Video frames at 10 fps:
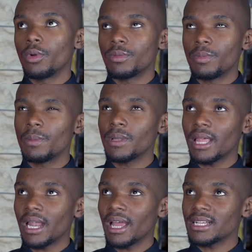people
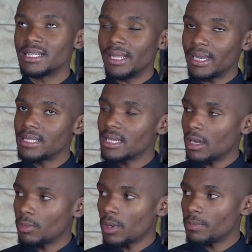that are actually renting
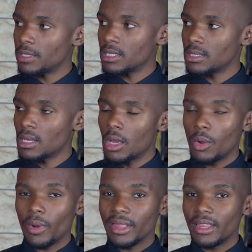out properties,
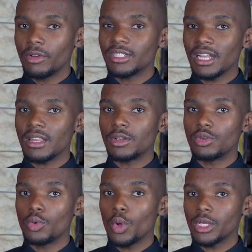what they would rather
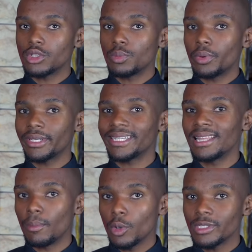do is to put in
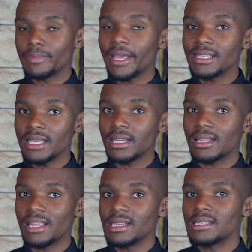the most basic
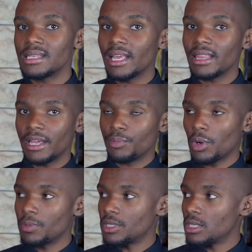things in that
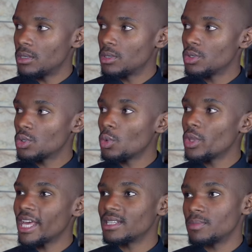property, so
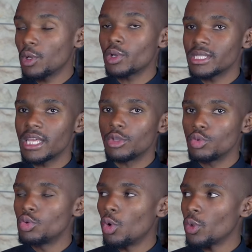that because they
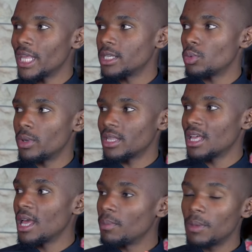do know that with
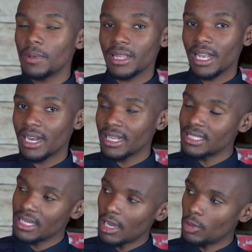people that are
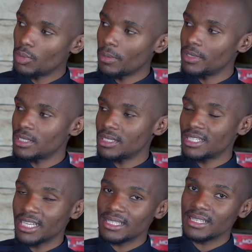renting out properties,
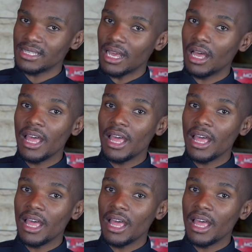chances are